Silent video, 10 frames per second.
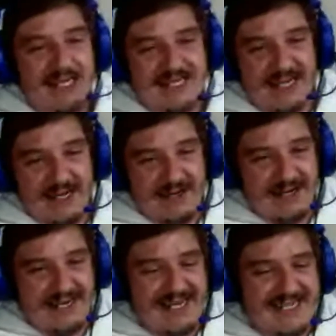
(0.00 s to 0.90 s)
So
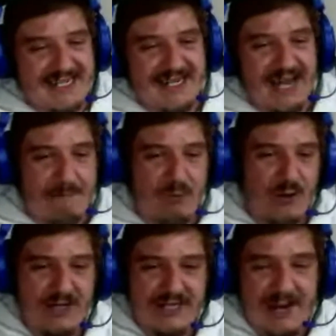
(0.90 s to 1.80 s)
it is a
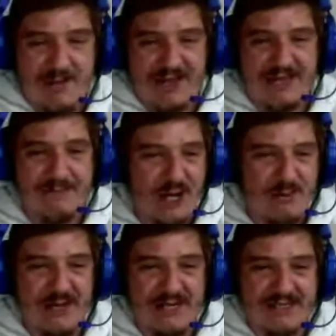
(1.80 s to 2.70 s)
9-point game at the
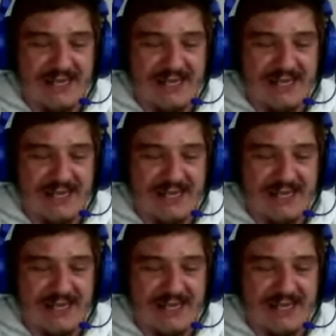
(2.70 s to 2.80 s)
moment.